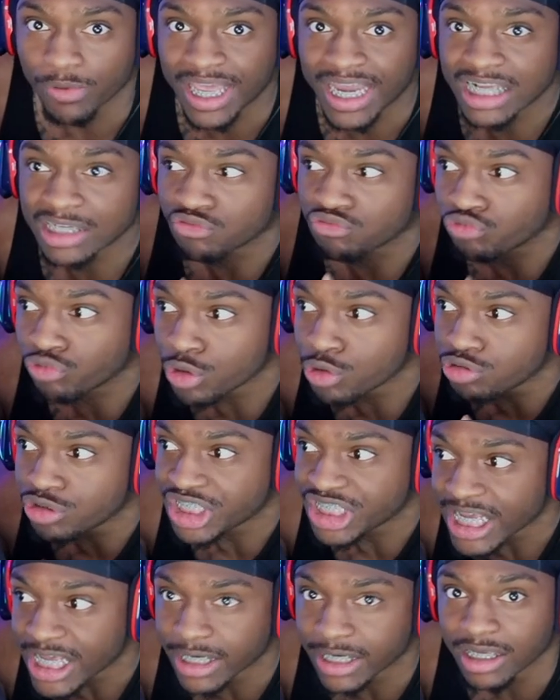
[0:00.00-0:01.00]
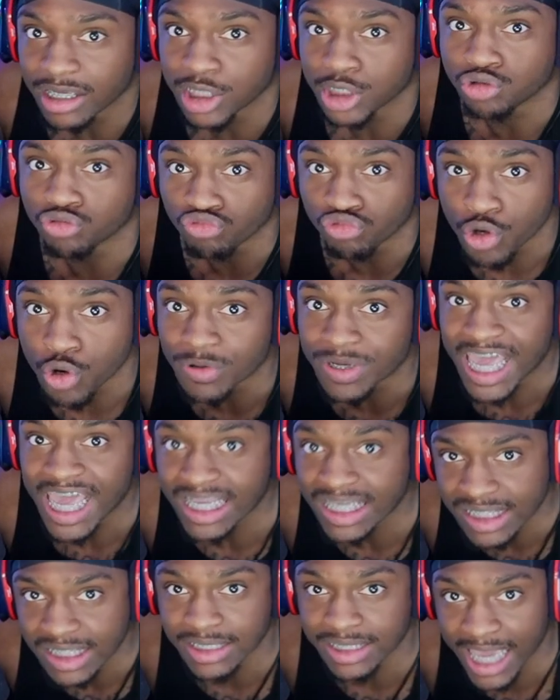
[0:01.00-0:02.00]
And it's real shit. It's real
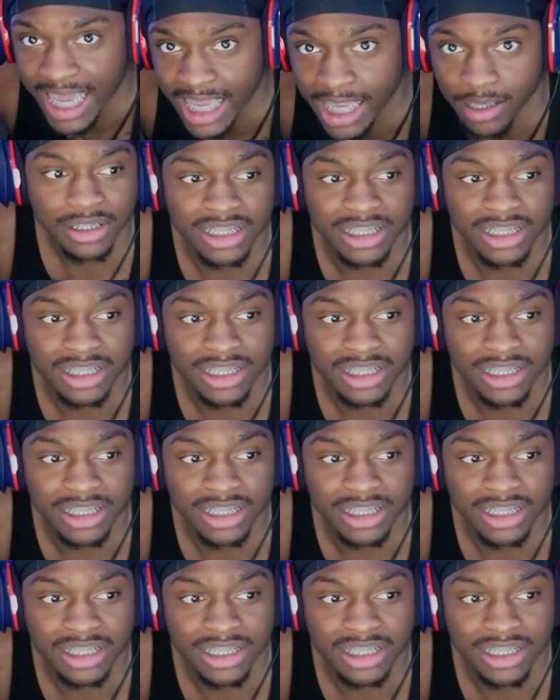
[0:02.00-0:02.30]
cases, gang.